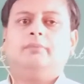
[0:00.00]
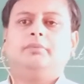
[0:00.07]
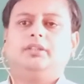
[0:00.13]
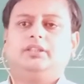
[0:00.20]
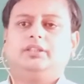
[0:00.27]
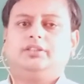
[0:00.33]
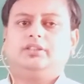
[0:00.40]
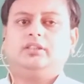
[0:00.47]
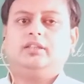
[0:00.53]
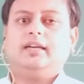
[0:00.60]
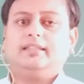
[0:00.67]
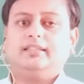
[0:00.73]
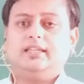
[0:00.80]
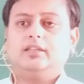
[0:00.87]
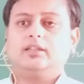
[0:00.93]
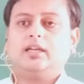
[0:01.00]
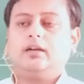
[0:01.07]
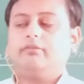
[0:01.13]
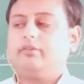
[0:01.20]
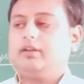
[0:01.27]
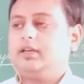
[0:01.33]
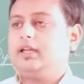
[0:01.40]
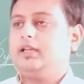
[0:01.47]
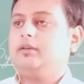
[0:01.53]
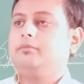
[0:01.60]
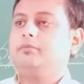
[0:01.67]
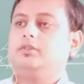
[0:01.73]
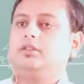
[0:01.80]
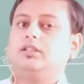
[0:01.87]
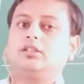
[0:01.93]
application at that time when I
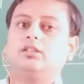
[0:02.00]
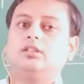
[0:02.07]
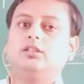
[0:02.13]
am just